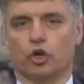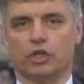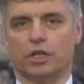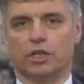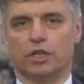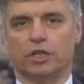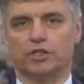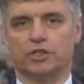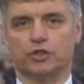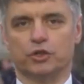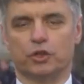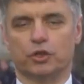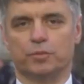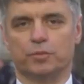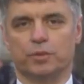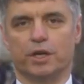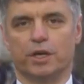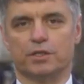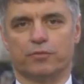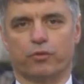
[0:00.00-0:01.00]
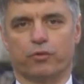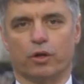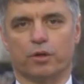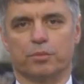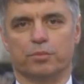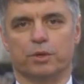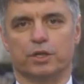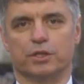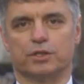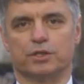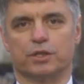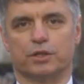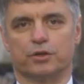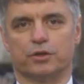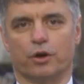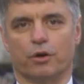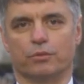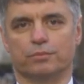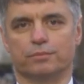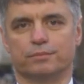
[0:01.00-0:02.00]
Not, at least not me as a foreign
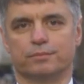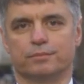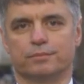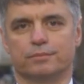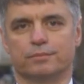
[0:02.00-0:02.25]
minister, no.